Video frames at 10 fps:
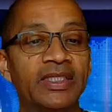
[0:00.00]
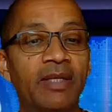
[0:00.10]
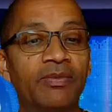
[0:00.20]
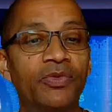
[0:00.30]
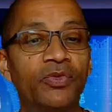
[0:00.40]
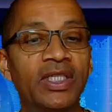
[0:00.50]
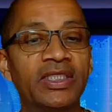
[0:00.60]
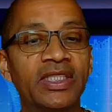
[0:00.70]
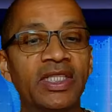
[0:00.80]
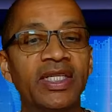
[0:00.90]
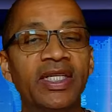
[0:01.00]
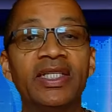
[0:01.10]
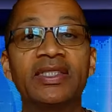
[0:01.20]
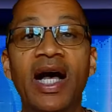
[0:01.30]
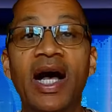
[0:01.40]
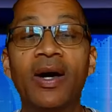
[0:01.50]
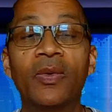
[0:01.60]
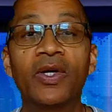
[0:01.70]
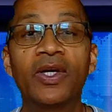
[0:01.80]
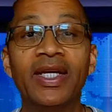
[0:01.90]
next up, Russia is
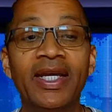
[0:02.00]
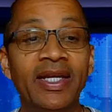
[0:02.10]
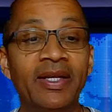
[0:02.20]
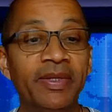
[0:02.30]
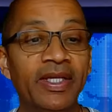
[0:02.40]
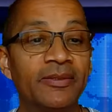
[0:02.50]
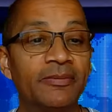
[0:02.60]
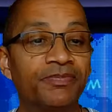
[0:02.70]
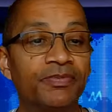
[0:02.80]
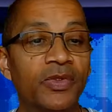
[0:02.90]
our enemy.